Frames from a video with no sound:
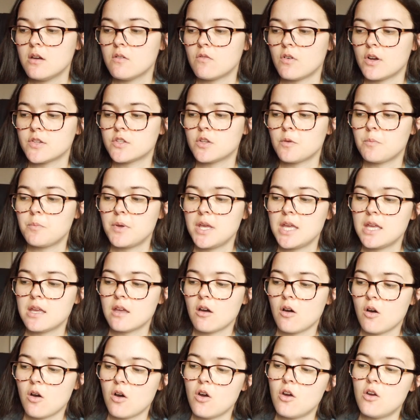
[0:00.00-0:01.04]
Right. So being
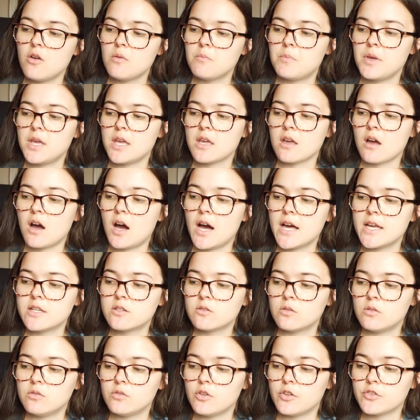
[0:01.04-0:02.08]
at home, being
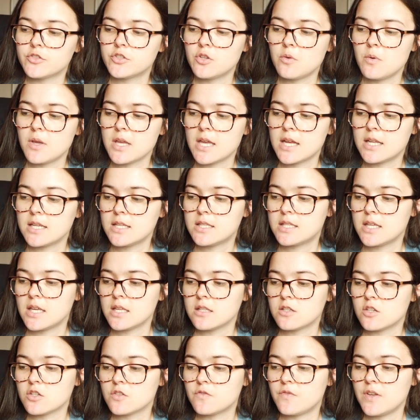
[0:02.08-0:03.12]
idle, not doing anything,
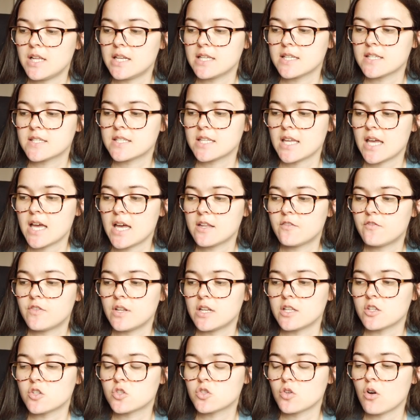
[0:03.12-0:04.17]
just feeling sad,
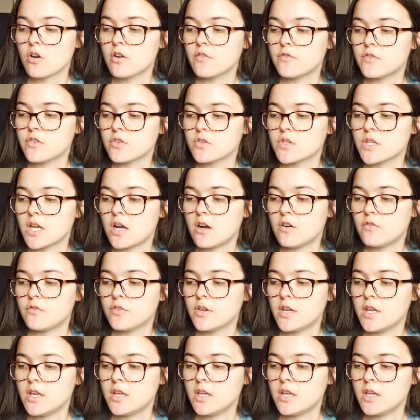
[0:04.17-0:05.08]
feeling sorry for yourself,